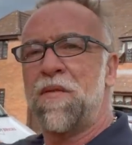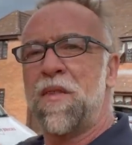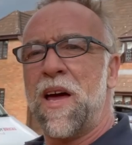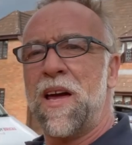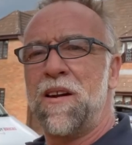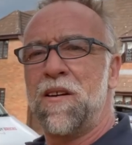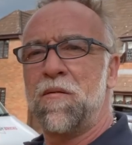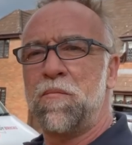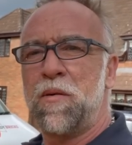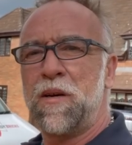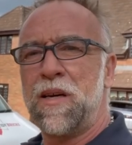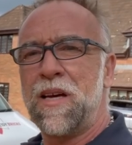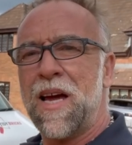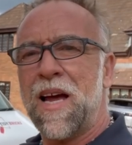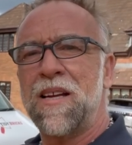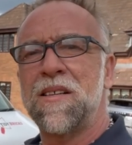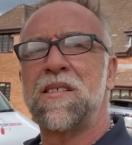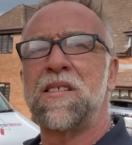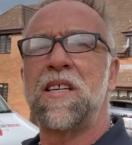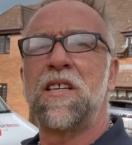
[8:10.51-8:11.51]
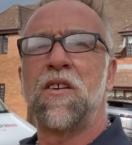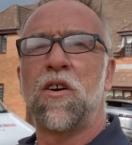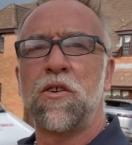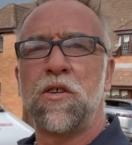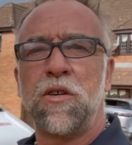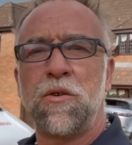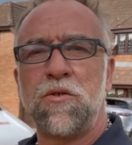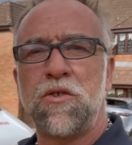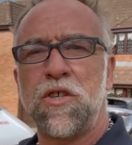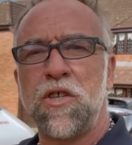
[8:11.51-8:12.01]
then will be as seen on
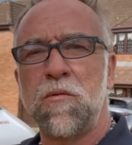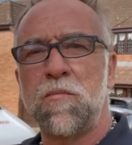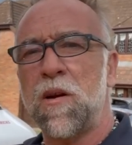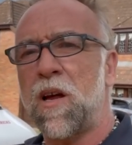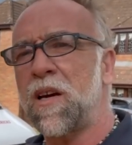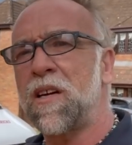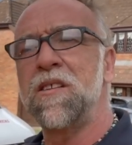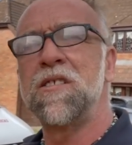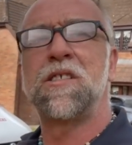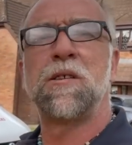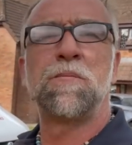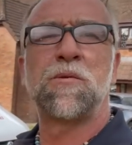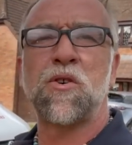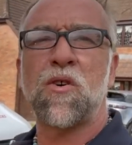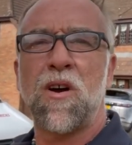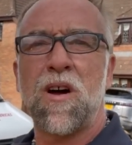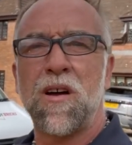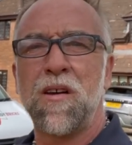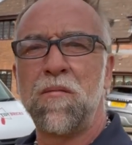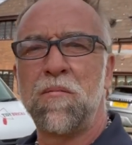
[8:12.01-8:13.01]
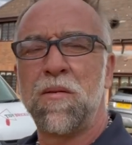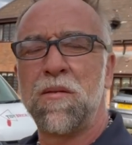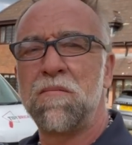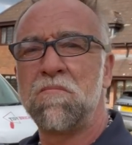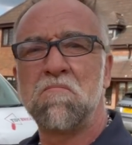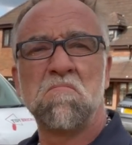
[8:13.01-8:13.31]
YouTube, like and subscribe.